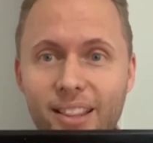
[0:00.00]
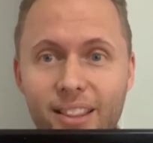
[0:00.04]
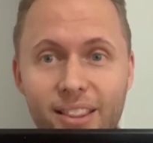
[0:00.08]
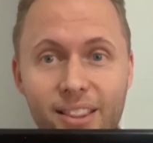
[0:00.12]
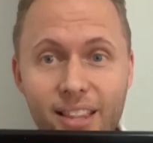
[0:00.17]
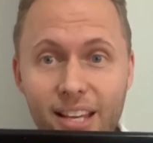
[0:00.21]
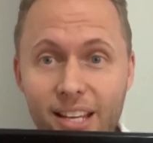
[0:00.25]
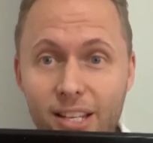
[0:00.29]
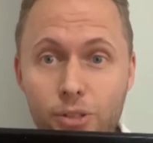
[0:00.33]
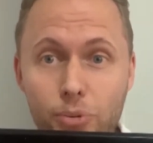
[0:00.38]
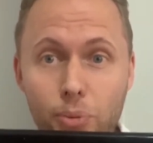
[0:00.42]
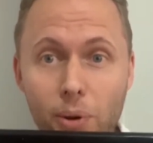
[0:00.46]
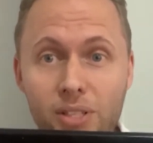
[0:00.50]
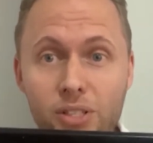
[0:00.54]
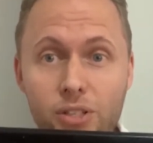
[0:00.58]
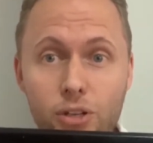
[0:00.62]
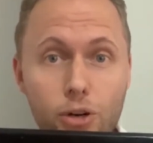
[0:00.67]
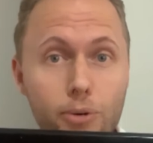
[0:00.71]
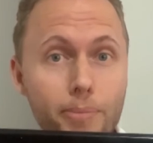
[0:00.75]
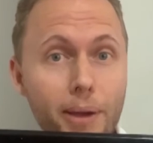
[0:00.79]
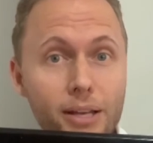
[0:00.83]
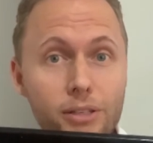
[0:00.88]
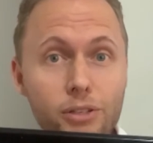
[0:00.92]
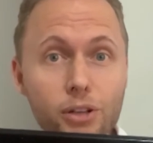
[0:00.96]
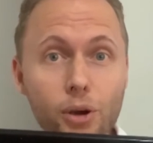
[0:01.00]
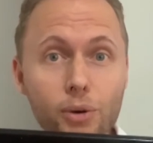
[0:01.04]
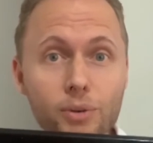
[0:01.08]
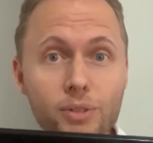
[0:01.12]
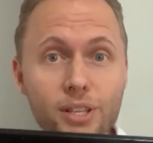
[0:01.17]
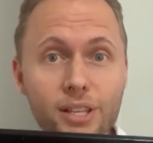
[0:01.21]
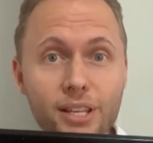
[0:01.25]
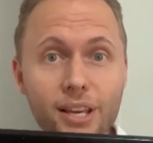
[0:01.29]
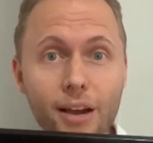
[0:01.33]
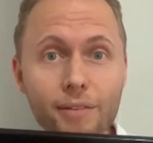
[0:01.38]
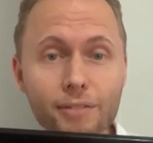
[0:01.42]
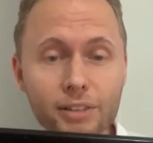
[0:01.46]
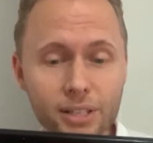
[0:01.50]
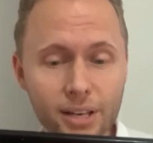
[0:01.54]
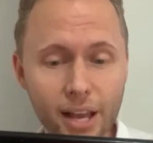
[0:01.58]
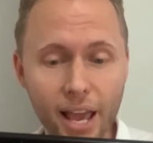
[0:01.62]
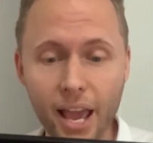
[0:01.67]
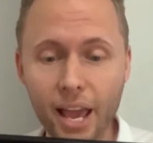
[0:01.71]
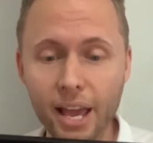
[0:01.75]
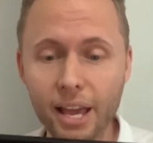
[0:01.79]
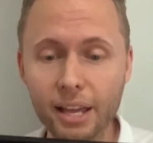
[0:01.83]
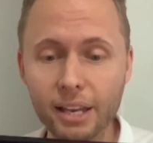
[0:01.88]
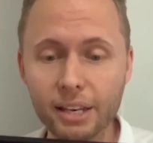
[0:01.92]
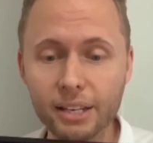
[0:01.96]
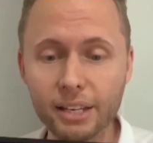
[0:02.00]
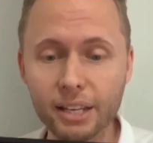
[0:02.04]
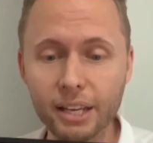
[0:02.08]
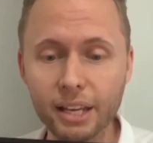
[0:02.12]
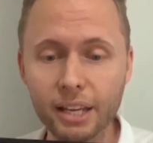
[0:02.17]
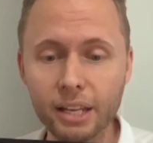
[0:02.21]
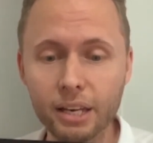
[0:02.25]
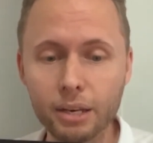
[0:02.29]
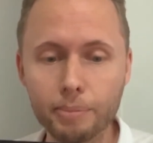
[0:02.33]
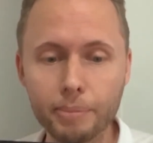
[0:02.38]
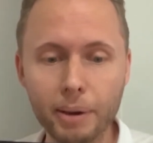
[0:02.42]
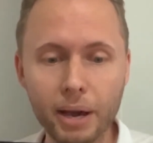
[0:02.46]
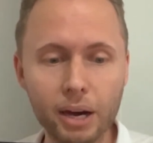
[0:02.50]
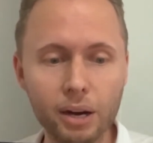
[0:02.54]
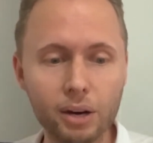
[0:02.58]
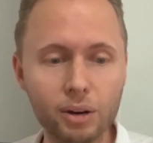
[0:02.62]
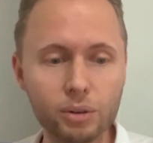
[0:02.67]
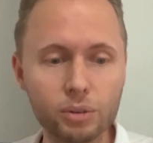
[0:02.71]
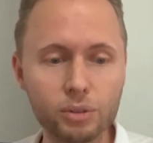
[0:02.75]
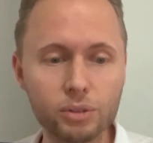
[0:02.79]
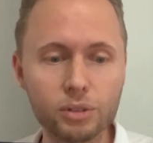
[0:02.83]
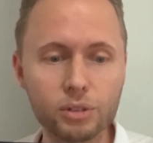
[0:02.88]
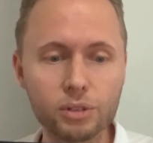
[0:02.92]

These ones are about to go into the oven, and in about